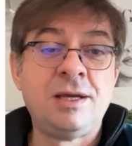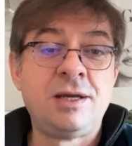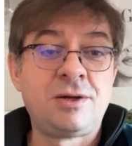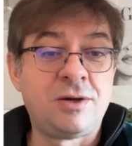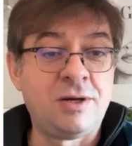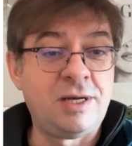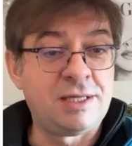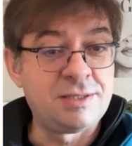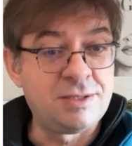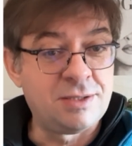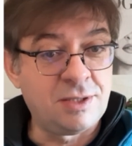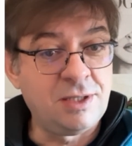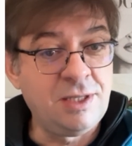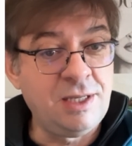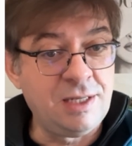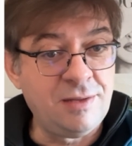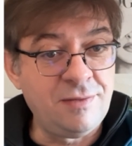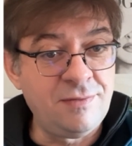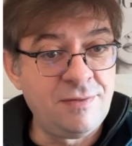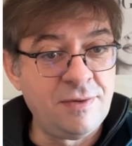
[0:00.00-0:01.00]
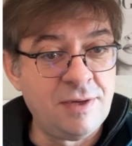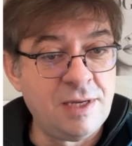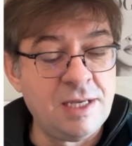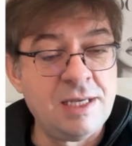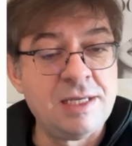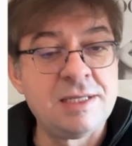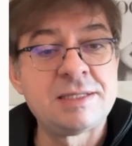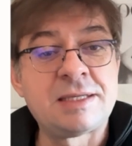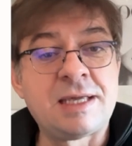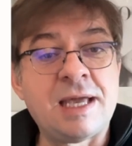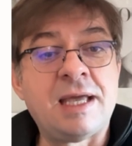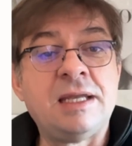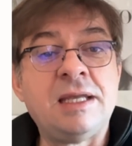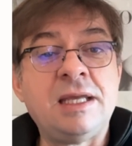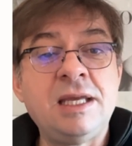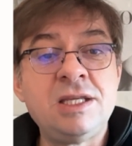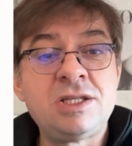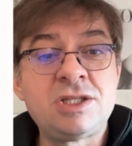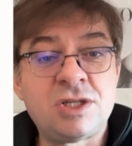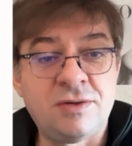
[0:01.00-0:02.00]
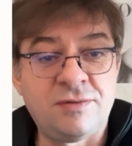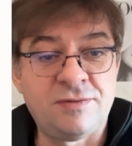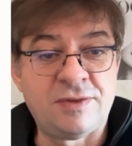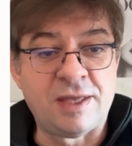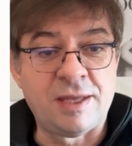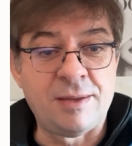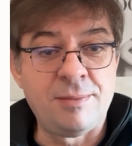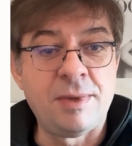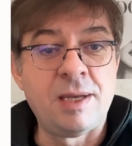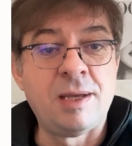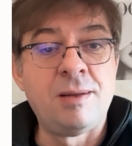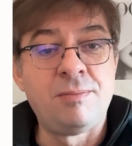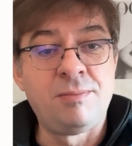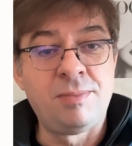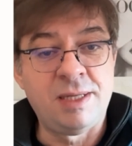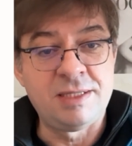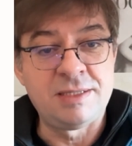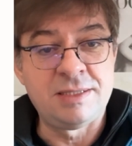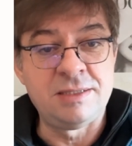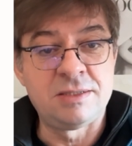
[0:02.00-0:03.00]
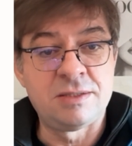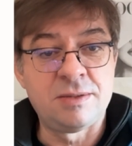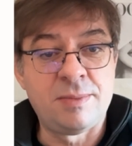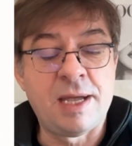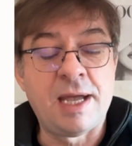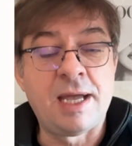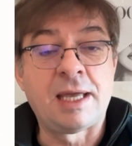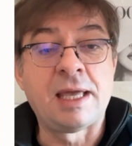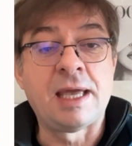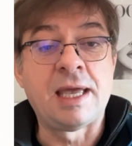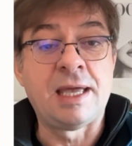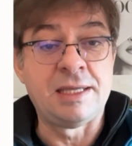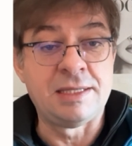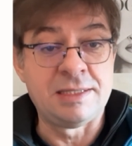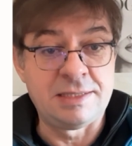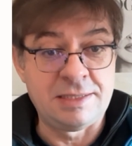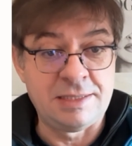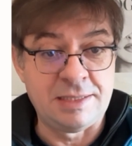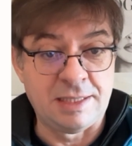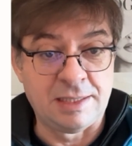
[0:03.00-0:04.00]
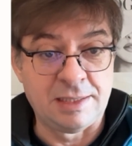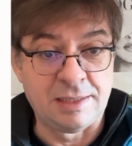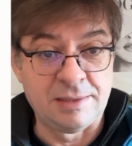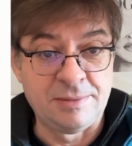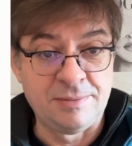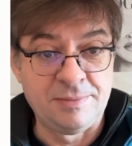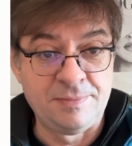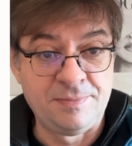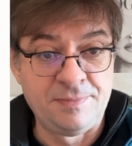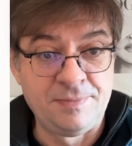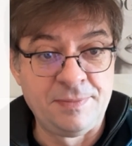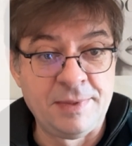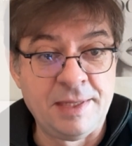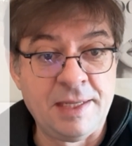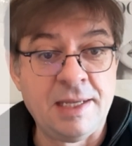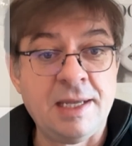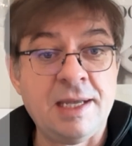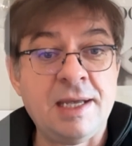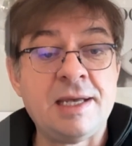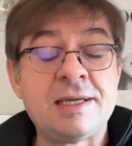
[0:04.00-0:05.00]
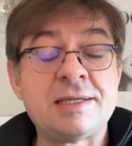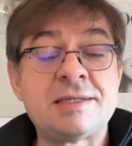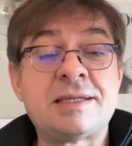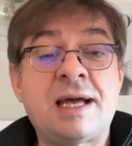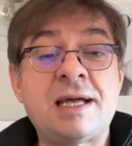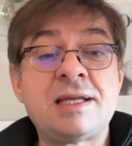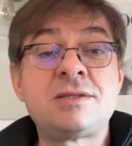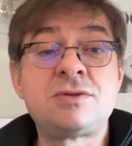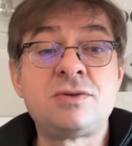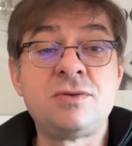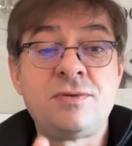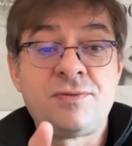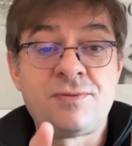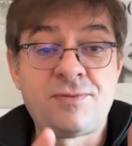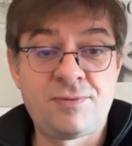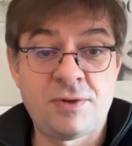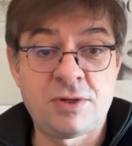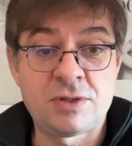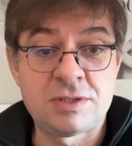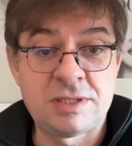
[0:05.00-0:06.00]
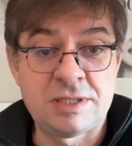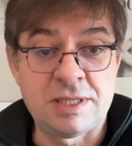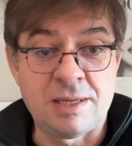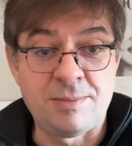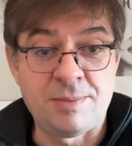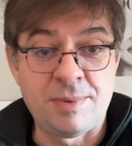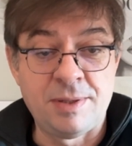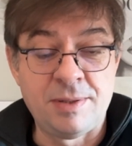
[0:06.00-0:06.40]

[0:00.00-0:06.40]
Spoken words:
collect 30 leaves, scan each of them, place in the bag, and seal. That's the first step.